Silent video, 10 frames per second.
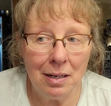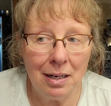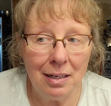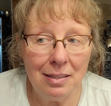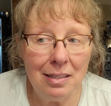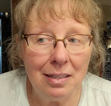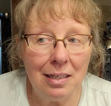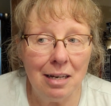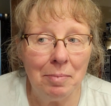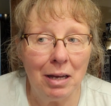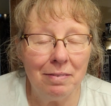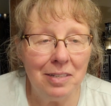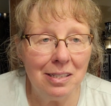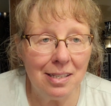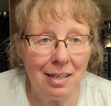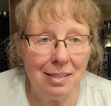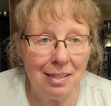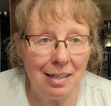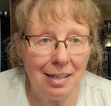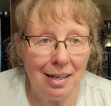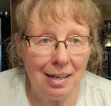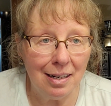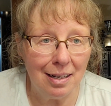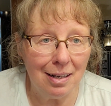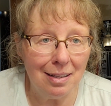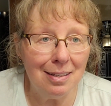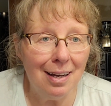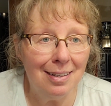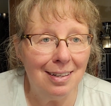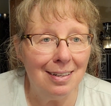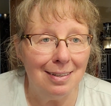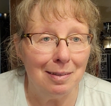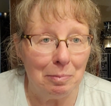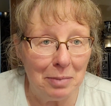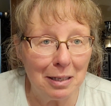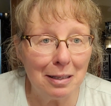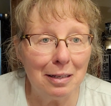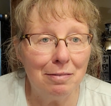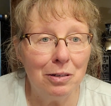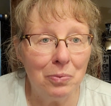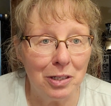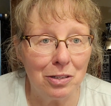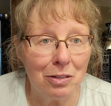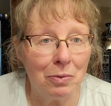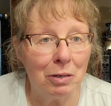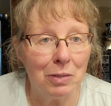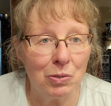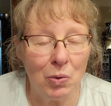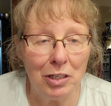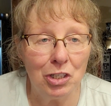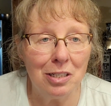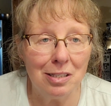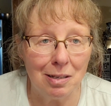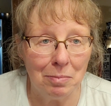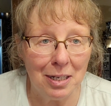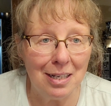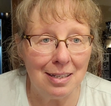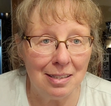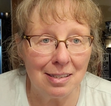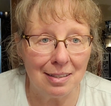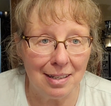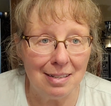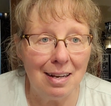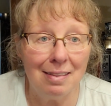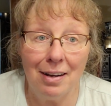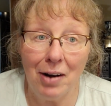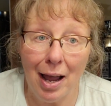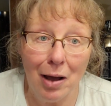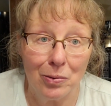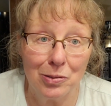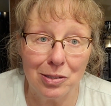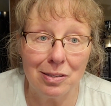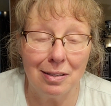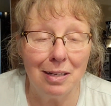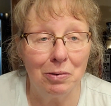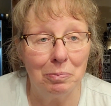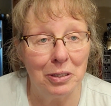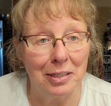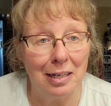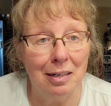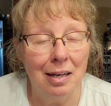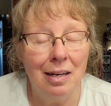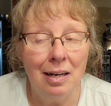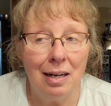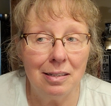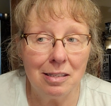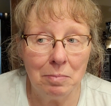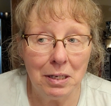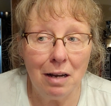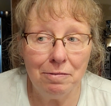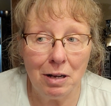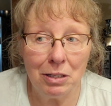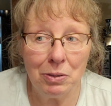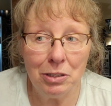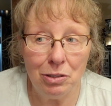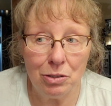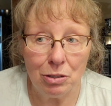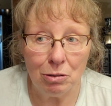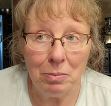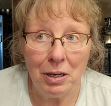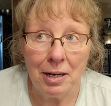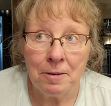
idea came out of necessity, and I got the idea in the middle of the winter when I was watching somebody insulate their house that they were building. Somebody I follow on YouTube,